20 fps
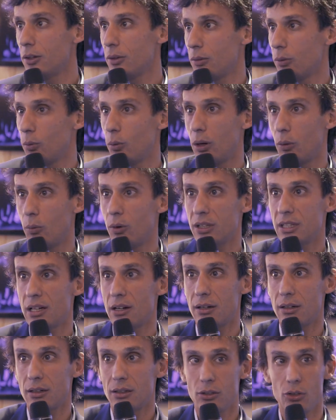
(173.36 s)
What
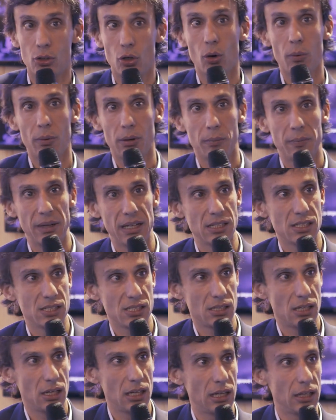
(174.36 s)
are
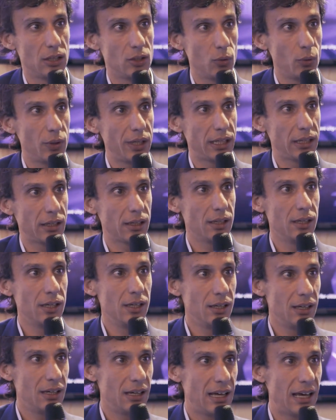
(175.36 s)
governments doing
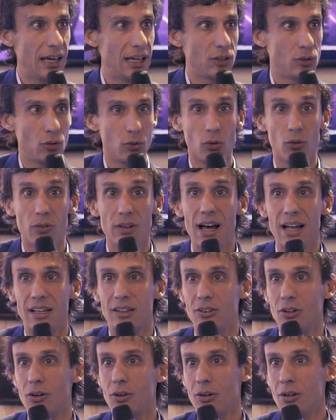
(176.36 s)
to do
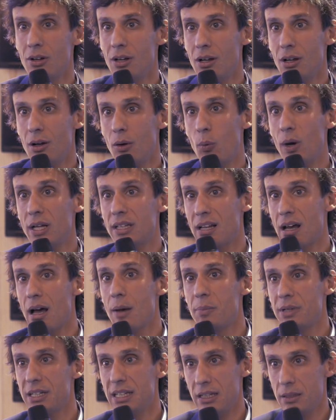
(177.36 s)
that? What
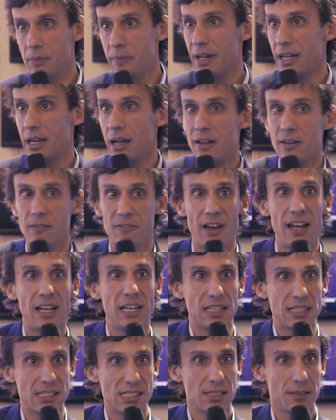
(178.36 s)
happened in
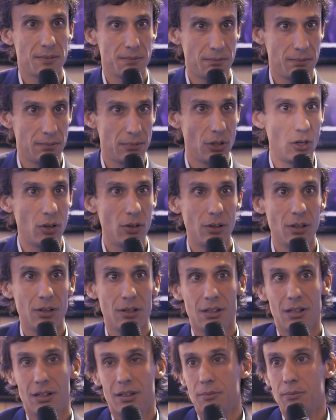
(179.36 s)
Venice? No,
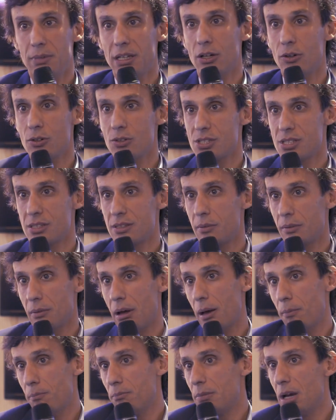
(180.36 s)
because
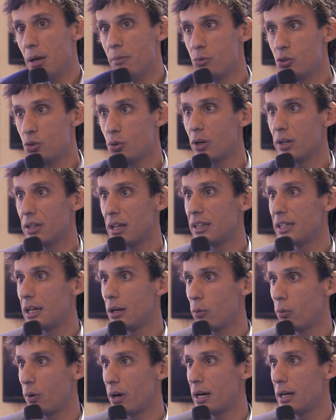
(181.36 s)
I'm sure that
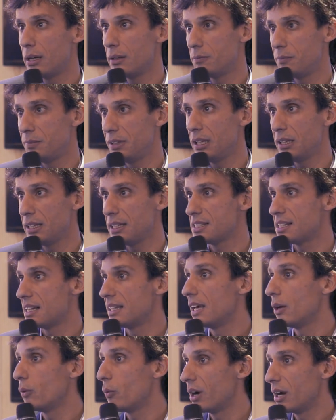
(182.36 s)
there were buildings that
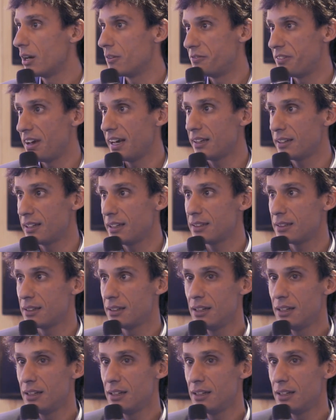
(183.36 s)
they were affected,